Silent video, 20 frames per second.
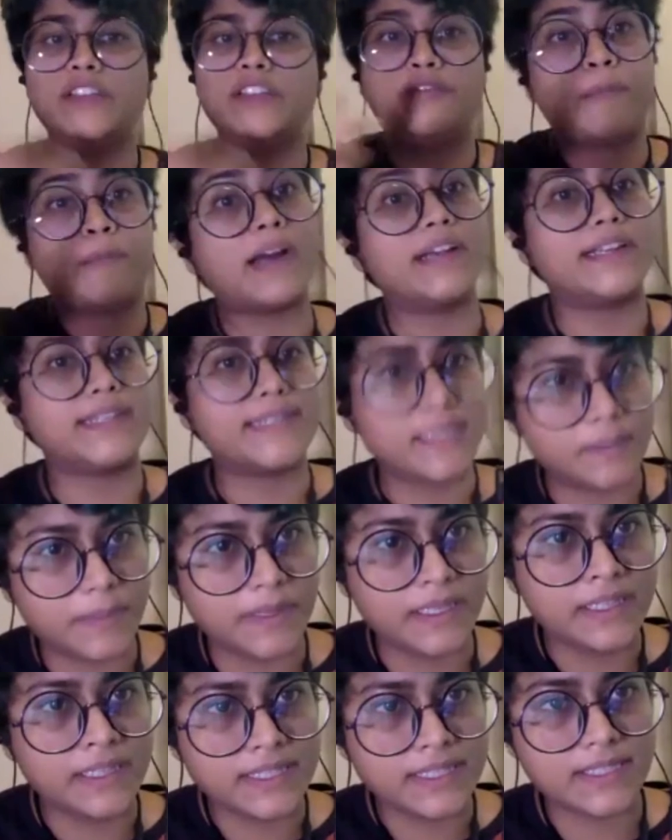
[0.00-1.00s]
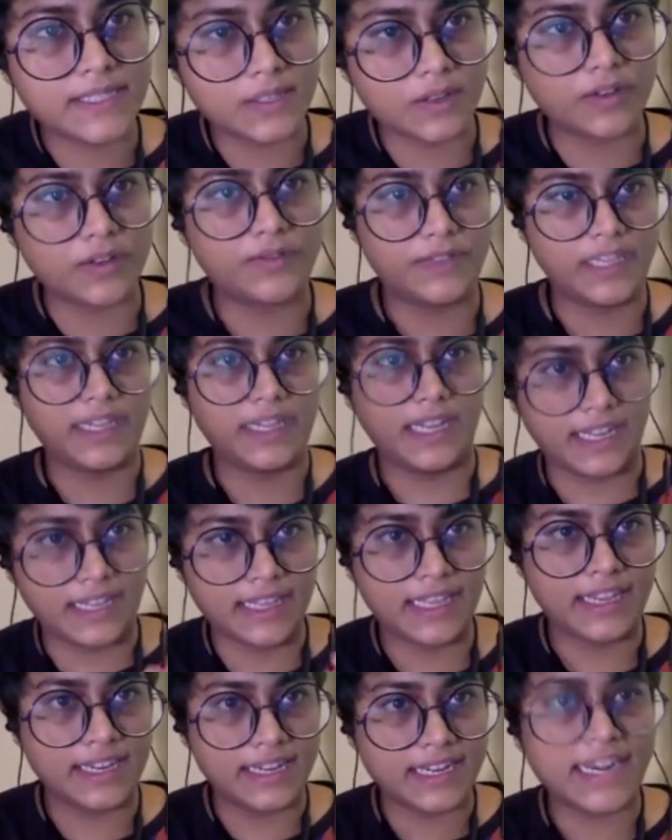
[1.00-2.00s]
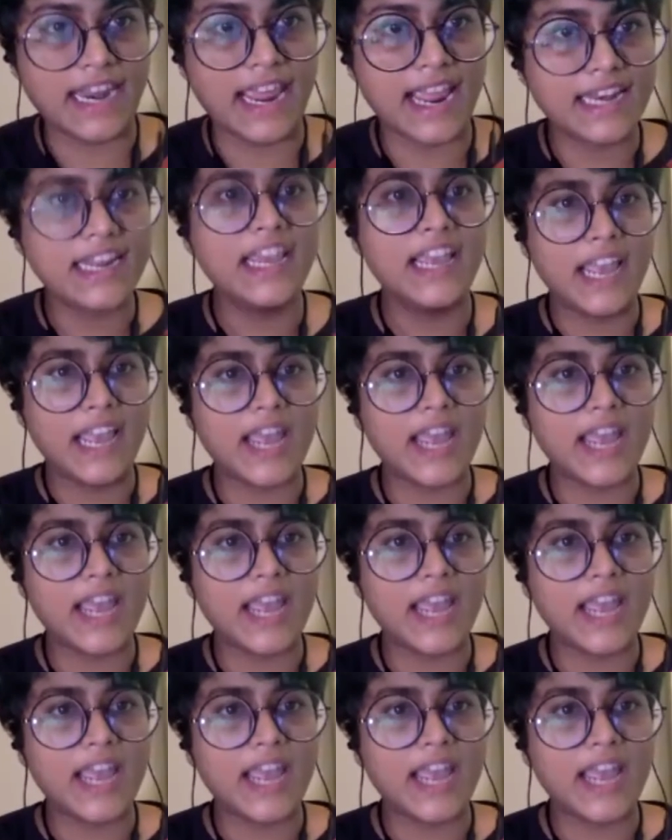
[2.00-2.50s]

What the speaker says: active participants in the internet,